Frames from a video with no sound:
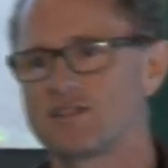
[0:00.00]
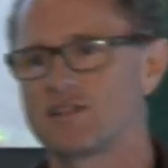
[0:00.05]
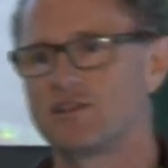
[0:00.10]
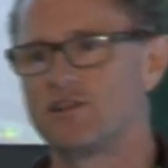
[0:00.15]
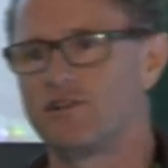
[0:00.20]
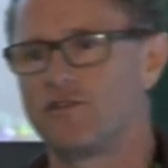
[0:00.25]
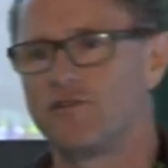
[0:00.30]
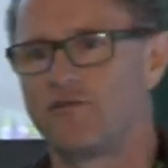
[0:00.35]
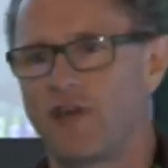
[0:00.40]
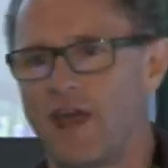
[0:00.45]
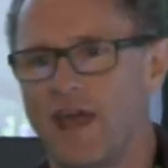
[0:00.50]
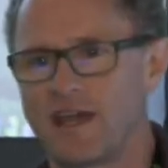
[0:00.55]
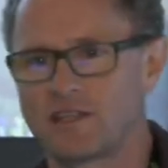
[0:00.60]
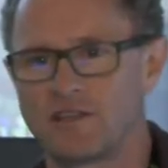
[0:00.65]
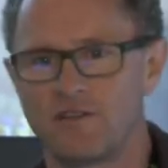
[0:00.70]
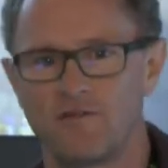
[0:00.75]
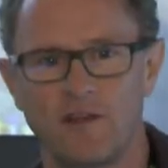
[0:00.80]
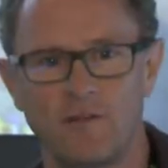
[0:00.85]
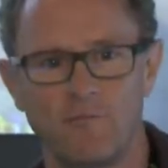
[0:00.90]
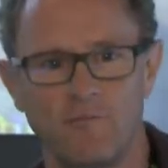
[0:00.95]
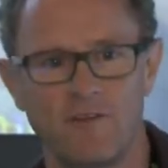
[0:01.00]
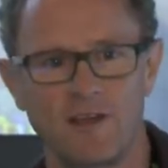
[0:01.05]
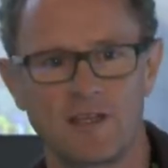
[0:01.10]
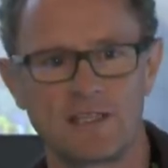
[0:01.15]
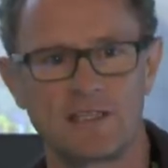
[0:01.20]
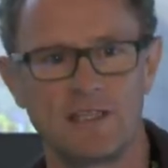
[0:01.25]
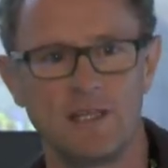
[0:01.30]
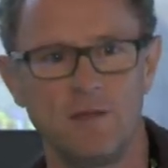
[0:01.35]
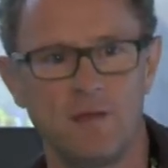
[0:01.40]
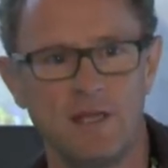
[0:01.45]
of active
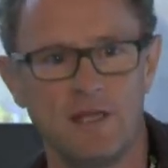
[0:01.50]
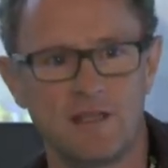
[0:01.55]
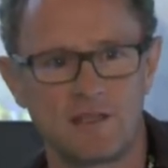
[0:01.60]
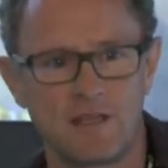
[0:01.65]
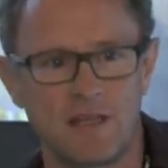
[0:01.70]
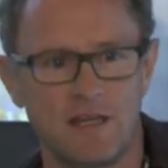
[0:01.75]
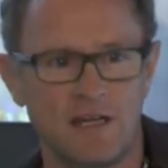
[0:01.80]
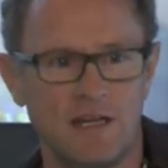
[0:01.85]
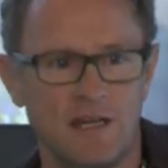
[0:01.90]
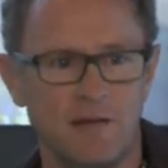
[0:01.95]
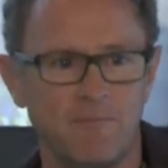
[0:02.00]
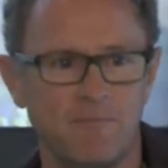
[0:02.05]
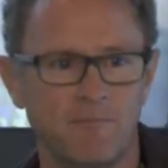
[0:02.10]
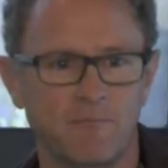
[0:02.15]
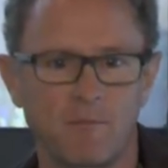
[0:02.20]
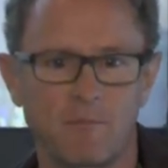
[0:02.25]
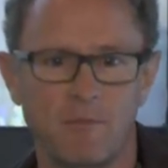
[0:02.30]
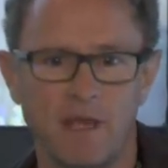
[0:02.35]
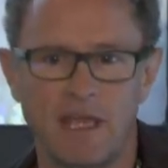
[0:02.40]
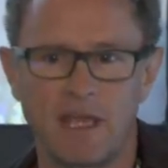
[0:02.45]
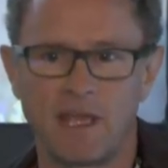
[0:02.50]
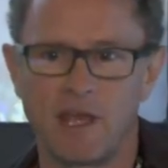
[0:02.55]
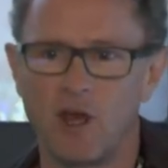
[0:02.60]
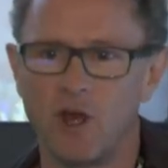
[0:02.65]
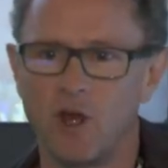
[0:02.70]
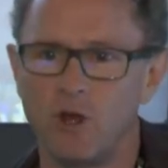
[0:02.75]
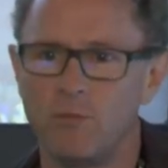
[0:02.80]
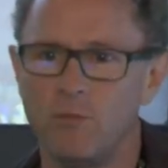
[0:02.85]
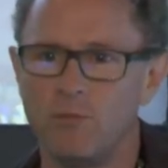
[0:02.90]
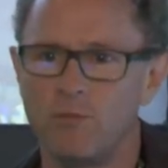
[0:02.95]
influx DB into um, pinging
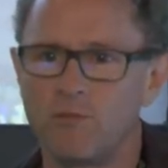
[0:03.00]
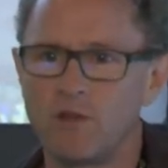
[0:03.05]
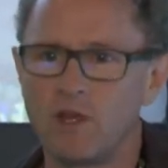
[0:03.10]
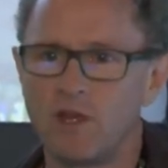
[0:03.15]
home.